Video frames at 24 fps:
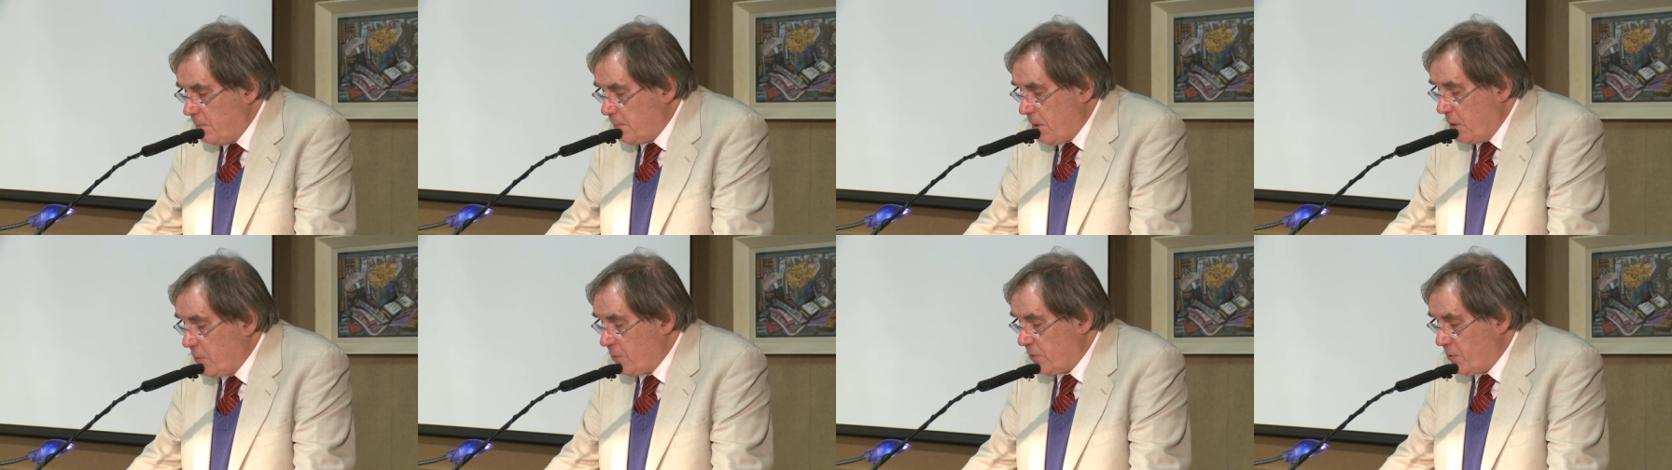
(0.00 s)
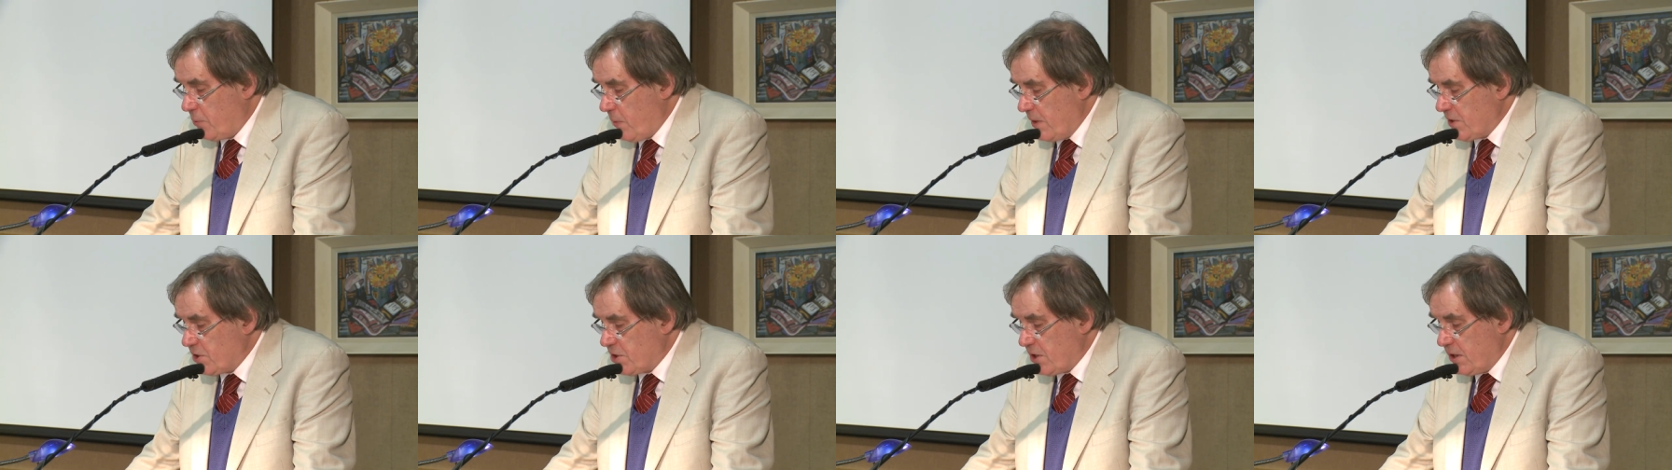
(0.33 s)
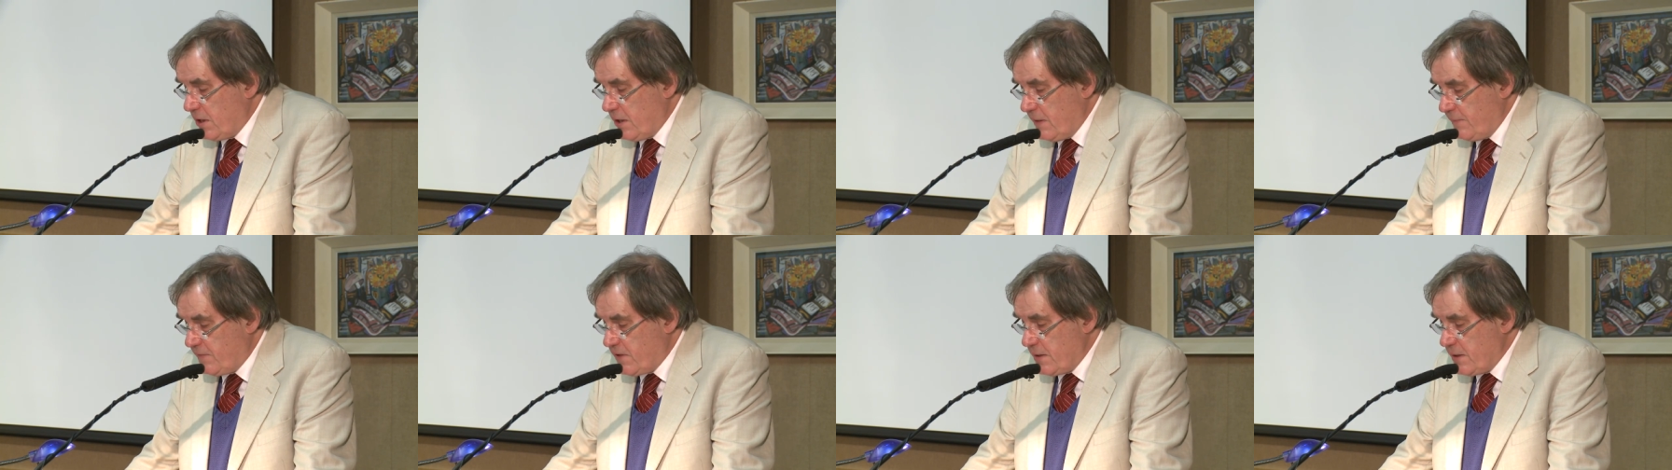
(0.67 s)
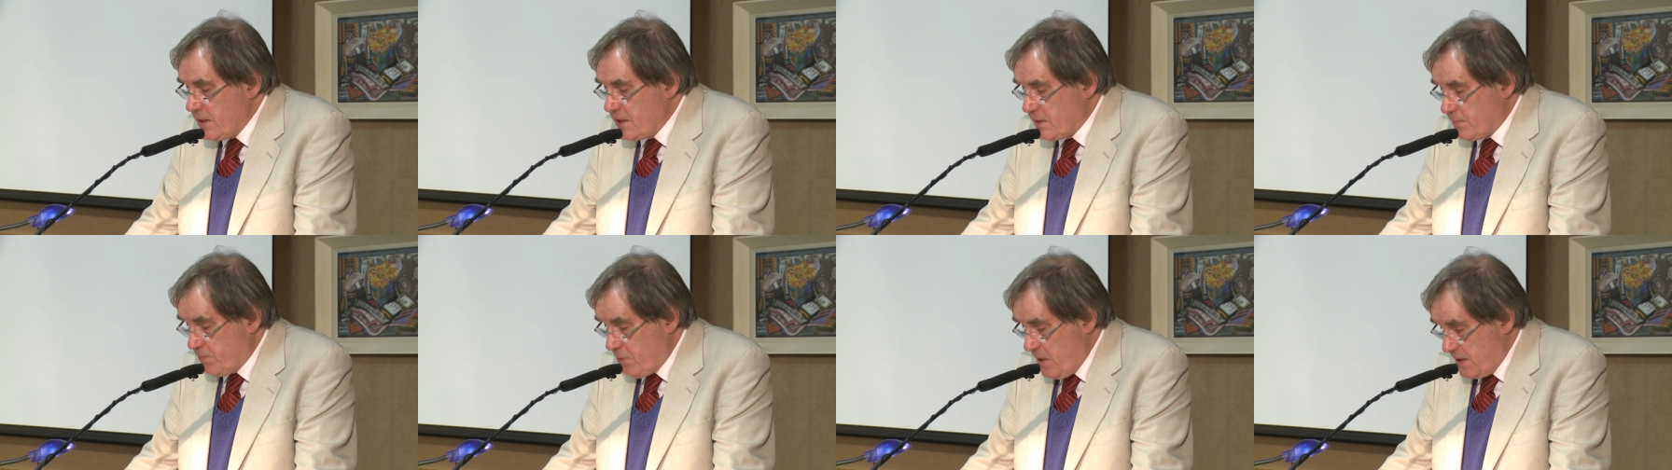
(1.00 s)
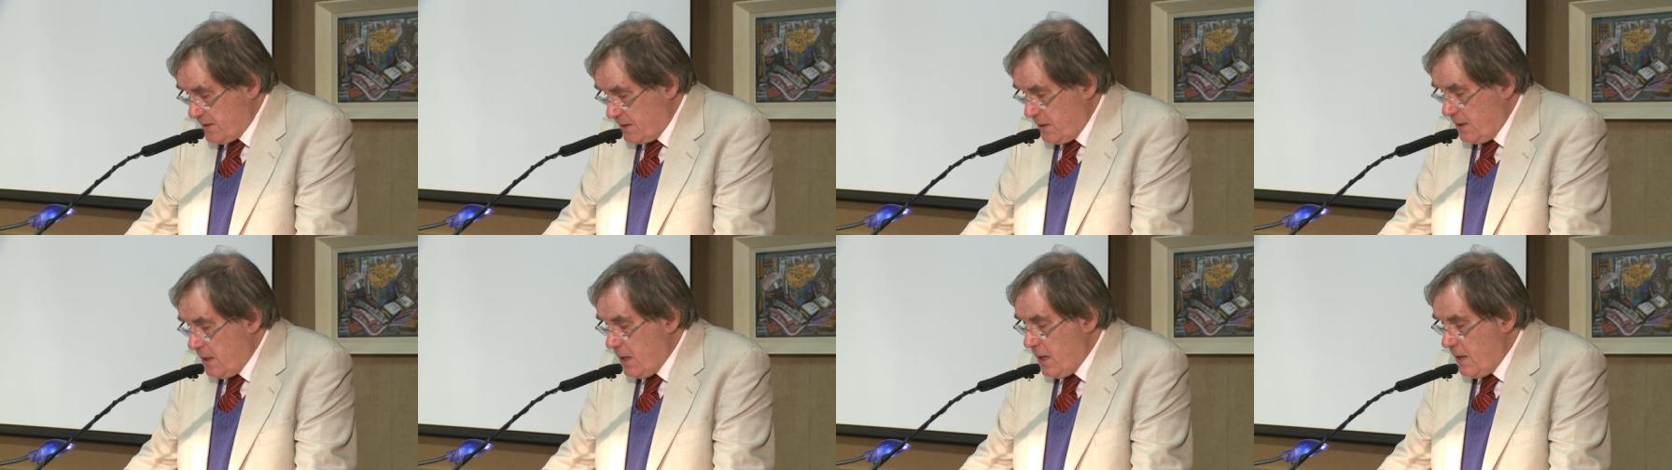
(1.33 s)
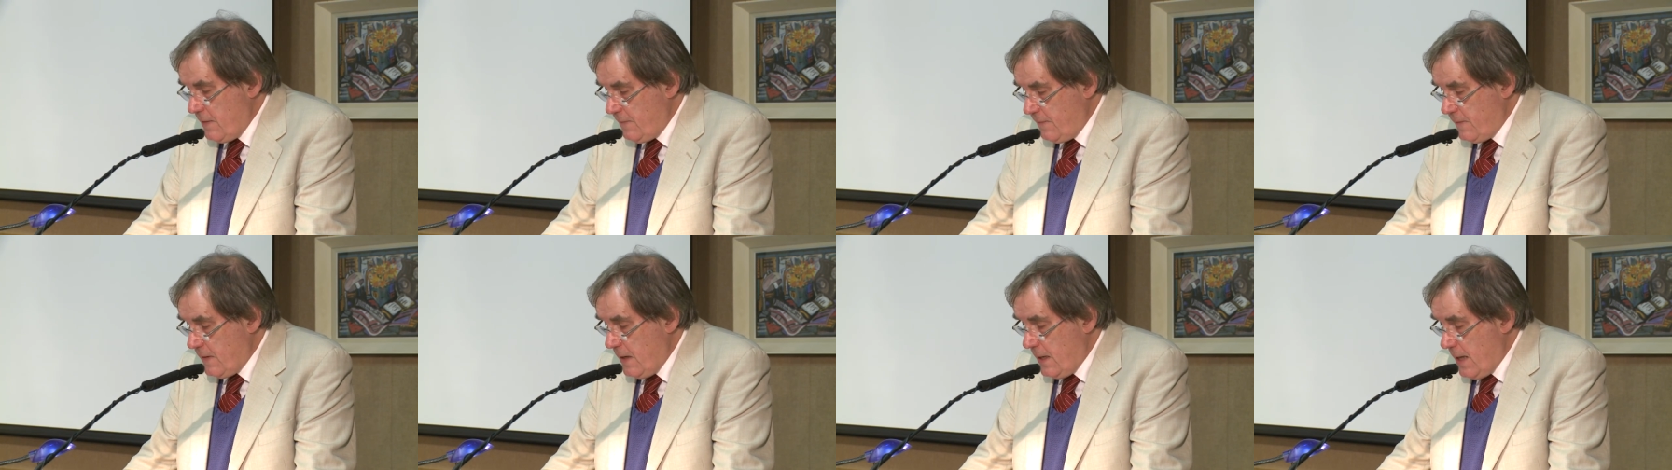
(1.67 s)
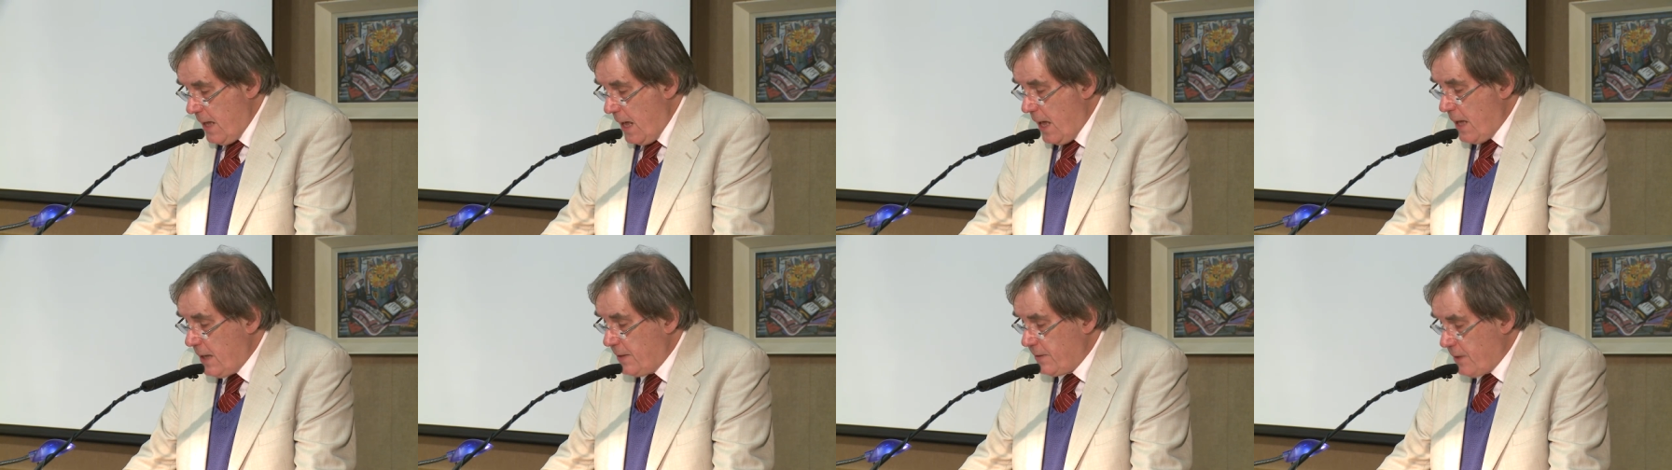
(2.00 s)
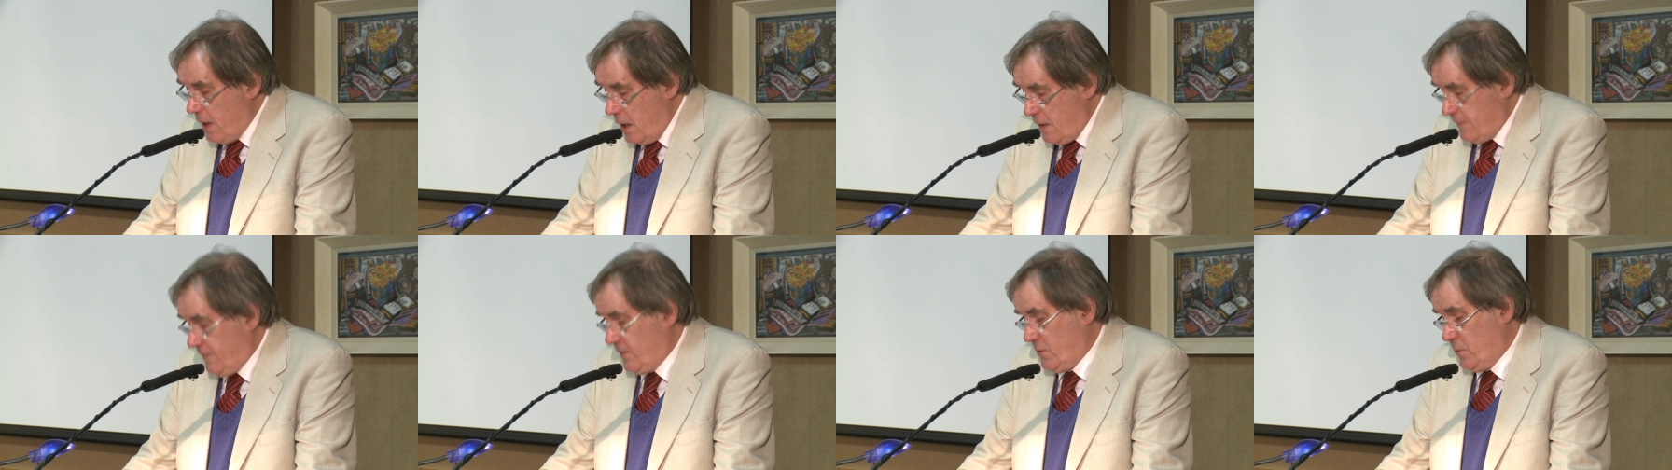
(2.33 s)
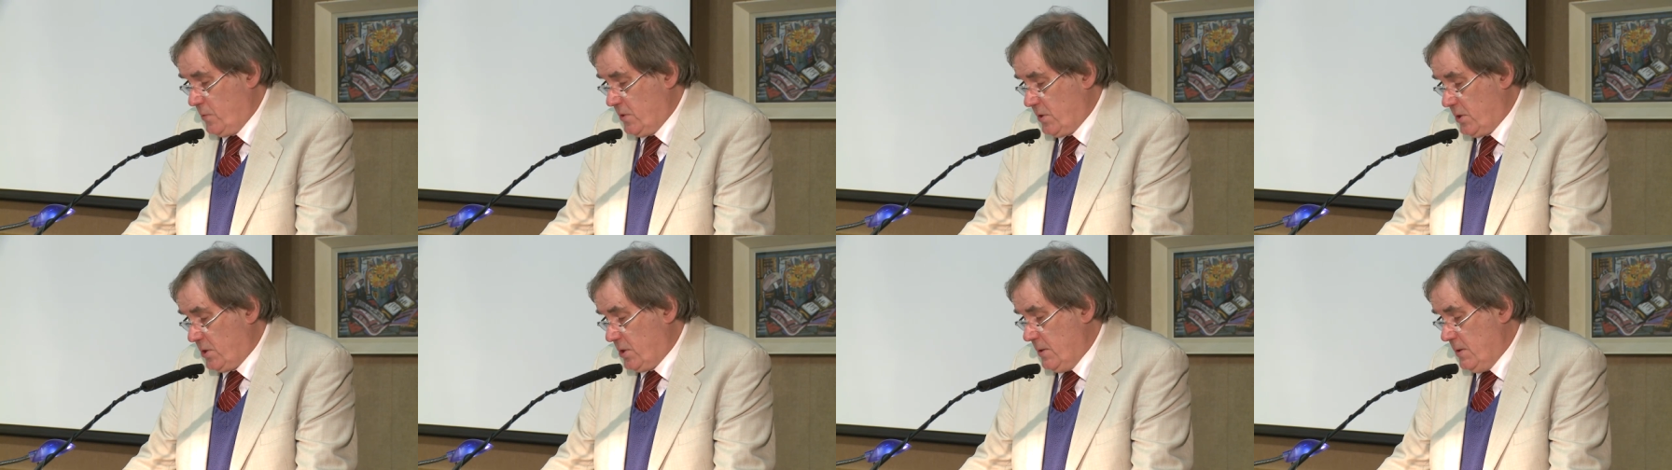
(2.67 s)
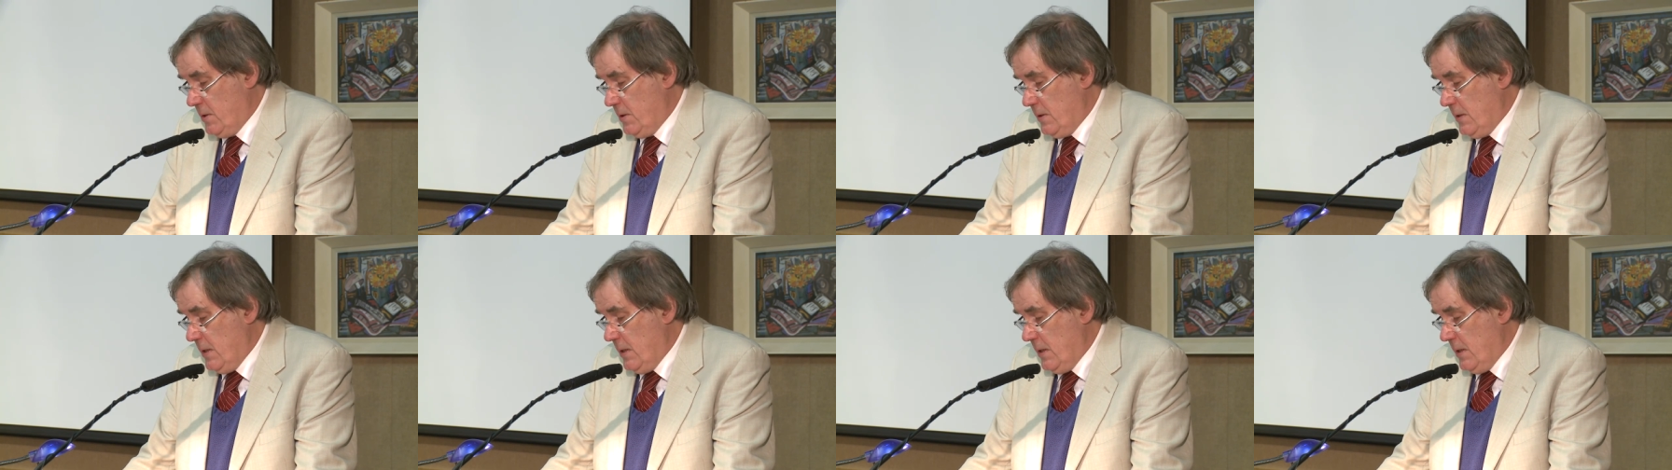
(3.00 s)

both when she lived in this present life and afterwards.